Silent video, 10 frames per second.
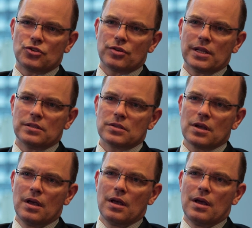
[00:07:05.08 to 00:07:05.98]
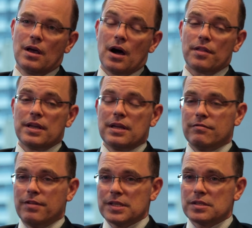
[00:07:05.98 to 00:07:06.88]
trends. I think
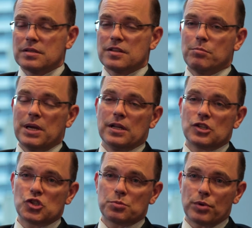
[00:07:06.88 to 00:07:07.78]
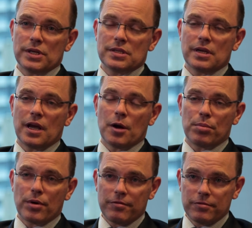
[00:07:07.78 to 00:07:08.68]
investors have been expressing a
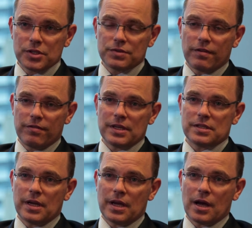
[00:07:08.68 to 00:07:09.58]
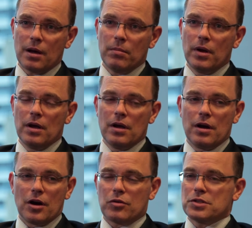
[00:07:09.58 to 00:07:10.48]
preference for fixed income
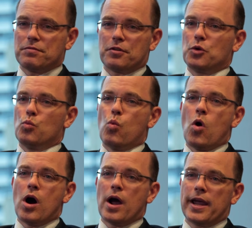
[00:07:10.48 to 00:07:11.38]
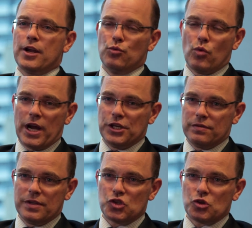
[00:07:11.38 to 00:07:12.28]
across a very wide range
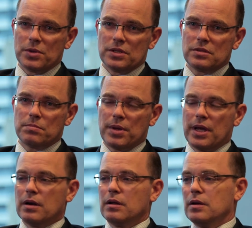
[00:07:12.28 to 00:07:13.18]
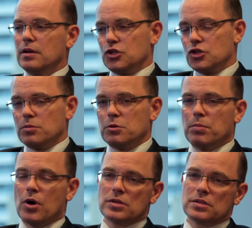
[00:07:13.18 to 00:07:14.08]
of instruments, be it term
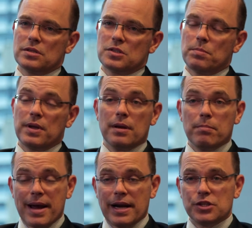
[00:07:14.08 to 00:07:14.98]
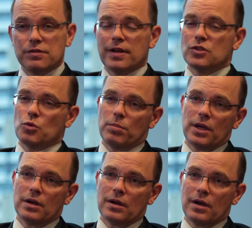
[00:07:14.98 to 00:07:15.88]
deposits, be it managed funds or
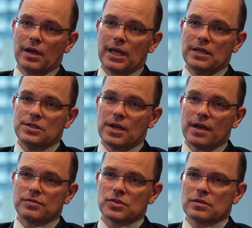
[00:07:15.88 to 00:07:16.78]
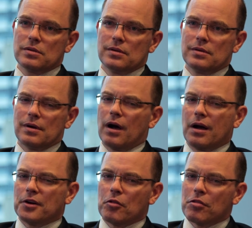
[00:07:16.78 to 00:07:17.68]
be it uh, ETFs.
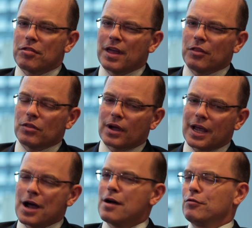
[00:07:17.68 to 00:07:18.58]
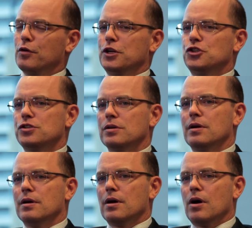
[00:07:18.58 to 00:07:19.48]
I don't think the coverage
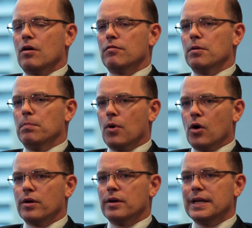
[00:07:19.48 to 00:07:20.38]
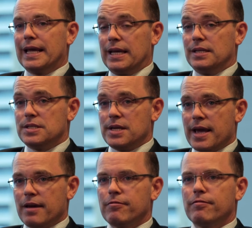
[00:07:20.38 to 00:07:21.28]
of the bond
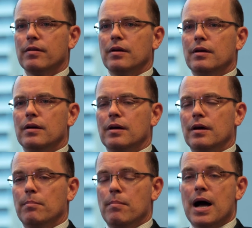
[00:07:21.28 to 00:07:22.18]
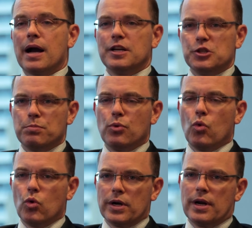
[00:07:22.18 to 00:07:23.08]
ETF uh, market is
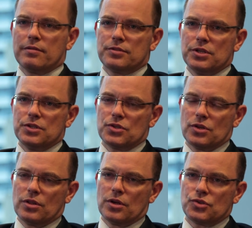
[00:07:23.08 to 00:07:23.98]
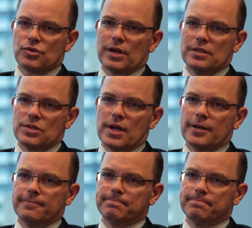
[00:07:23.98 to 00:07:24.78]
broad enough to discern those trends yet.